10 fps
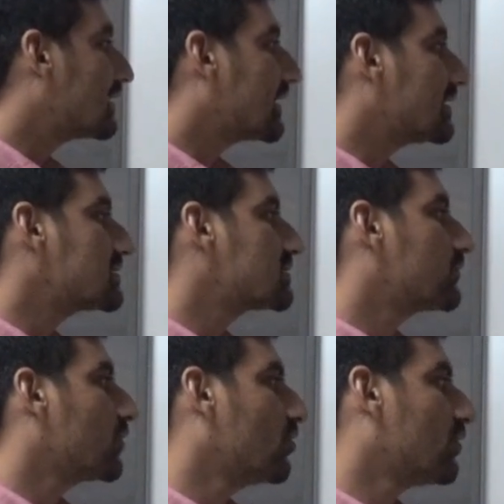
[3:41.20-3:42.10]
takes
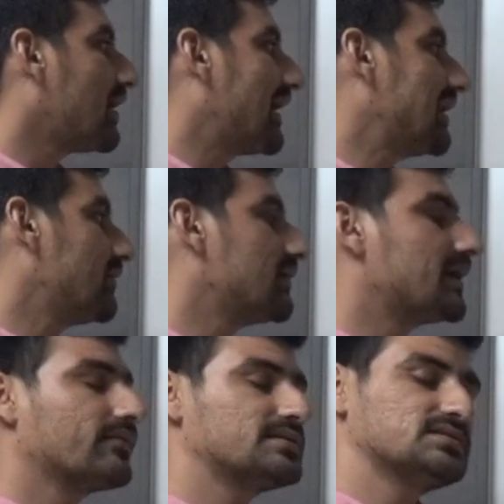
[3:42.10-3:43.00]
pure high level
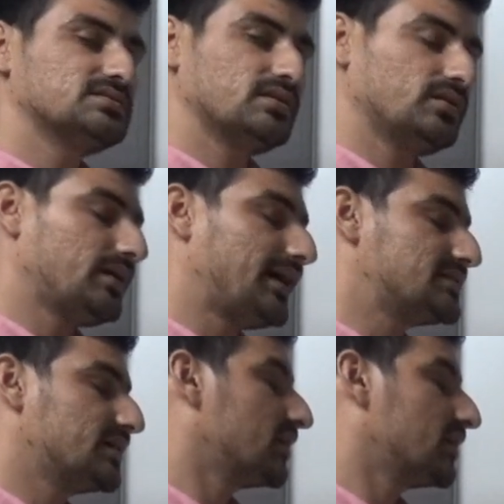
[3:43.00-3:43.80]
language as an